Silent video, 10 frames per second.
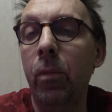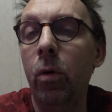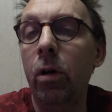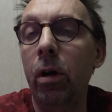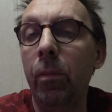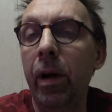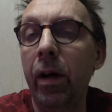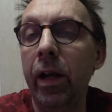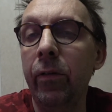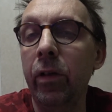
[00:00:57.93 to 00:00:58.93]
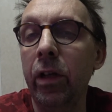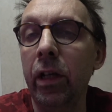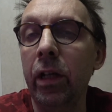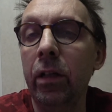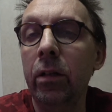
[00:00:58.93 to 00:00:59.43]
more about
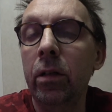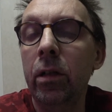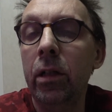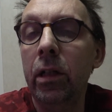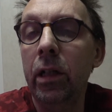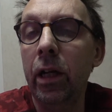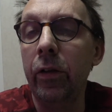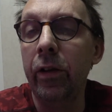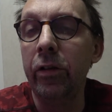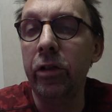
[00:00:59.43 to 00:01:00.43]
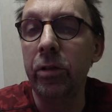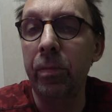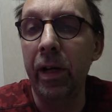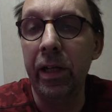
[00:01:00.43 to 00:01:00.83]
everything, because that's just my